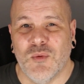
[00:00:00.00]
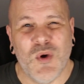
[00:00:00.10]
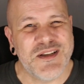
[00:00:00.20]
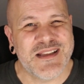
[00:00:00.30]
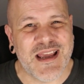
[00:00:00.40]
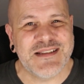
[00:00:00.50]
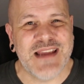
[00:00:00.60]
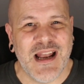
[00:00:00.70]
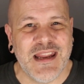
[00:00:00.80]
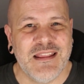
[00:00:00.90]
what's that
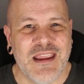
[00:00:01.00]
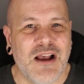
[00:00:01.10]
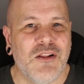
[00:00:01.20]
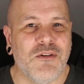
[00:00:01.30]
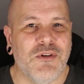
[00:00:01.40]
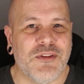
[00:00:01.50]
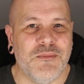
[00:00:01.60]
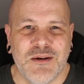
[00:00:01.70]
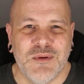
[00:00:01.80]
telling the algorithm?